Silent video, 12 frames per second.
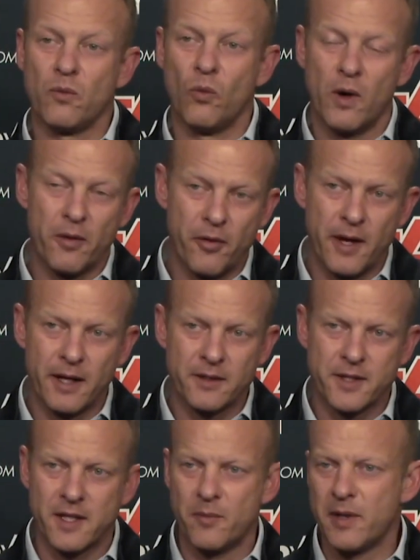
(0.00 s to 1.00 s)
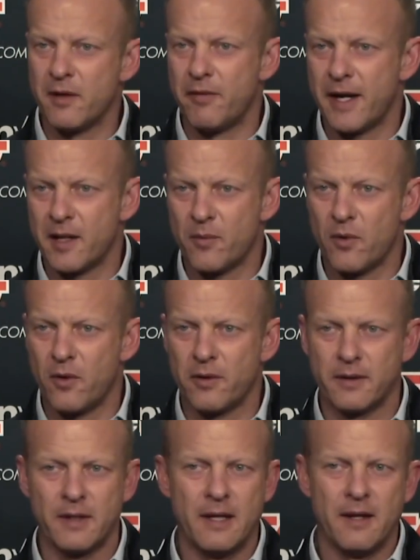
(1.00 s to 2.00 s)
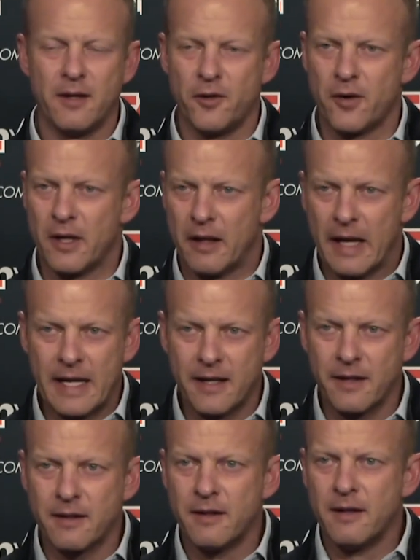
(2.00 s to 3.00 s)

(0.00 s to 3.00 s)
one thing is going to be available and you're going to like it,